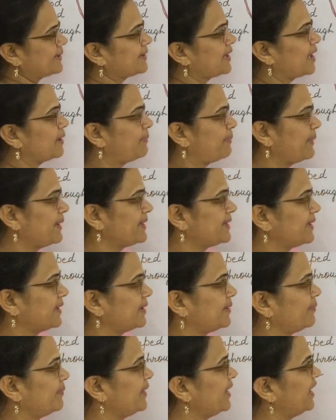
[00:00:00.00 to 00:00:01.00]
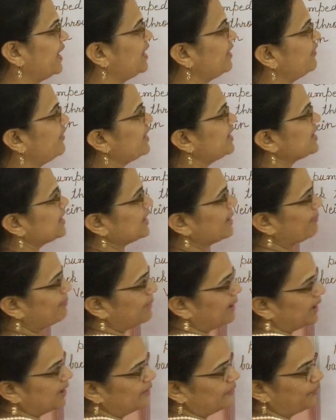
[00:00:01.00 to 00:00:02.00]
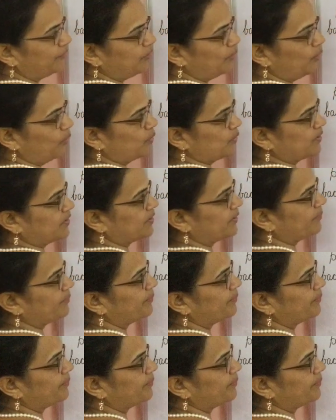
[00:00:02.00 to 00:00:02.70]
are present in which the blood flows.